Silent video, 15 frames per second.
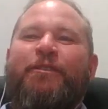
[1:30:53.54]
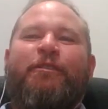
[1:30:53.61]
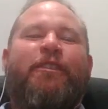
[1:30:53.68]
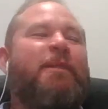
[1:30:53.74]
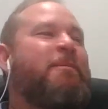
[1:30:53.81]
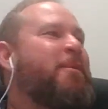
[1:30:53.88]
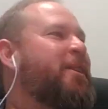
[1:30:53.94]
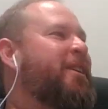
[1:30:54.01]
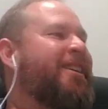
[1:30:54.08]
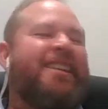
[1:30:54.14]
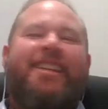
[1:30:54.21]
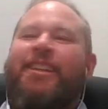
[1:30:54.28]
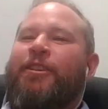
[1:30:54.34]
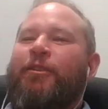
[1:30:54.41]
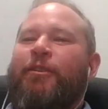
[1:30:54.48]
November,
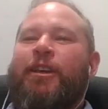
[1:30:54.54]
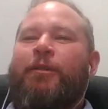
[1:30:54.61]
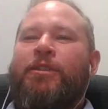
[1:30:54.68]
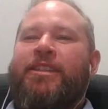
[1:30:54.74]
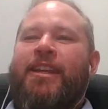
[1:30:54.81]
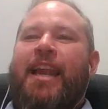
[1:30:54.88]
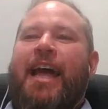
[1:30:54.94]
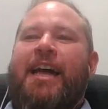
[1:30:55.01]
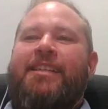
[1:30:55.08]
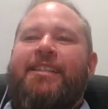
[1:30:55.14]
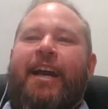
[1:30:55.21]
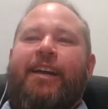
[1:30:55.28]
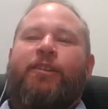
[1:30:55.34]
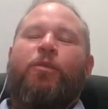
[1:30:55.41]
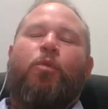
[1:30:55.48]
he was the last
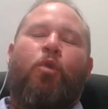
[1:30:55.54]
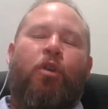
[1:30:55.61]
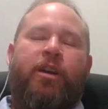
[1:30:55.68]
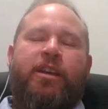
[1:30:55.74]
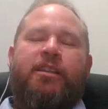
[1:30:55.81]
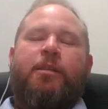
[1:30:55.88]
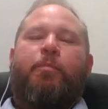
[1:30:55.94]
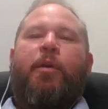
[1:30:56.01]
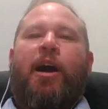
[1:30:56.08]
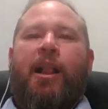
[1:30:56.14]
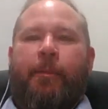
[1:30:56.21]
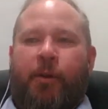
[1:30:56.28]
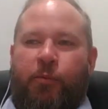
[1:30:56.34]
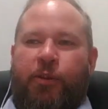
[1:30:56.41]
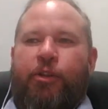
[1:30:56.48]
guy to walk into
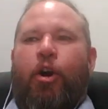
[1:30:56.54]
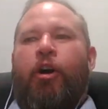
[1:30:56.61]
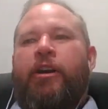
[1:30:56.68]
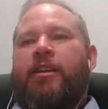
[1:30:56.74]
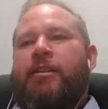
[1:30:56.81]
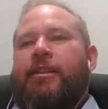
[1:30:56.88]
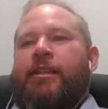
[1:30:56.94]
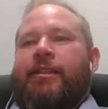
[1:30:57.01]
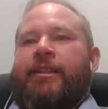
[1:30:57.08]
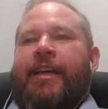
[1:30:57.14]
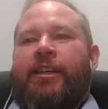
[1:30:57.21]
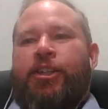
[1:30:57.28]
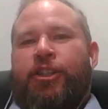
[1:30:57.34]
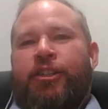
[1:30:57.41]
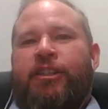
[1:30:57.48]
Parliament with honest
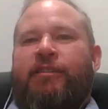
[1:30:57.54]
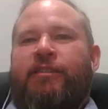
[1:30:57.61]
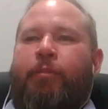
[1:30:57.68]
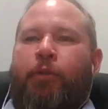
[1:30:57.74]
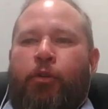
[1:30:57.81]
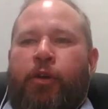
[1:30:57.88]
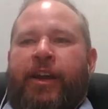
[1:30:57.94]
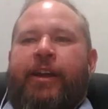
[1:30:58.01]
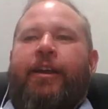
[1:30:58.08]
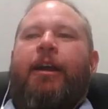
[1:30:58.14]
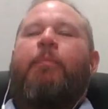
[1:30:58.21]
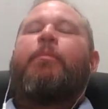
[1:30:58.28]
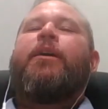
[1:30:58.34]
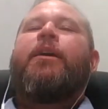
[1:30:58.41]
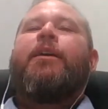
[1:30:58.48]
intentions of blowing it
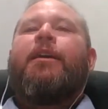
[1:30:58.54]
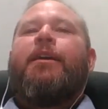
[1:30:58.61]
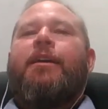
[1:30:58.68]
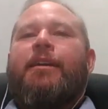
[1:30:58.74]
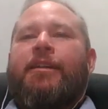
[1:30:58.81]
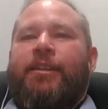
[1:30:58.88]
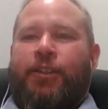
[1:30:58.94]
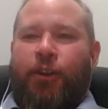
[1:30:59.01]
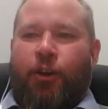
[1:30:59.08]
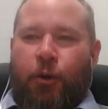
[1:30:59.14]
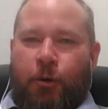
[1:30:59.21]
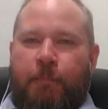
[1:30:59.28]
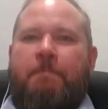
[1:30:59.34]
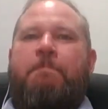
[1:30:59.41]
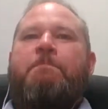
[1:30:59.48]
up.
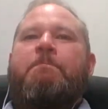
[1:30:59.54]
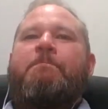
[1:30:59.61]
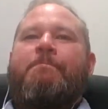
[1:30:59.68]
So,